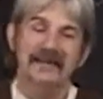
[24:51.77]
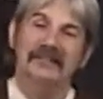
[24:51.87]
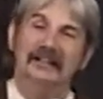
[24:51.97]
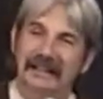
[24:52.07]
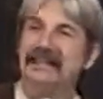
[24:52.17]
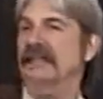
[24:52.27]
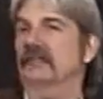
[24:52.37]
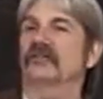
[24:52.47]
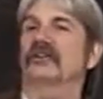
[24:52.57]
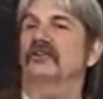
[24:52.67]
having
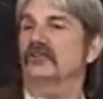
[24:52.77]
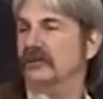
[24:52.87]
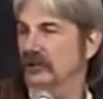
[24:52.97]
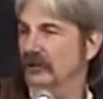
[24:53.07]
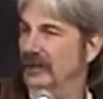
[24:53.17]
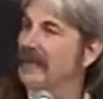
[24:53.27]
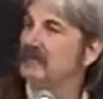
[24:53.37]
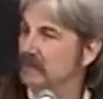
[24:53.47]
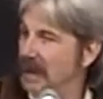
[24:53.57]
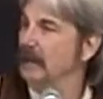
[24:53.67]
leanness in your soul.
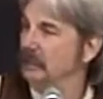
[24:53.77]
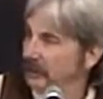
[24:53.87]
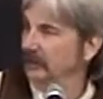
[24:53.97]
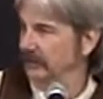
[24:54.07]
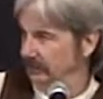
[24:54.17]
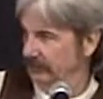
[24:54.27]
That's my opinion.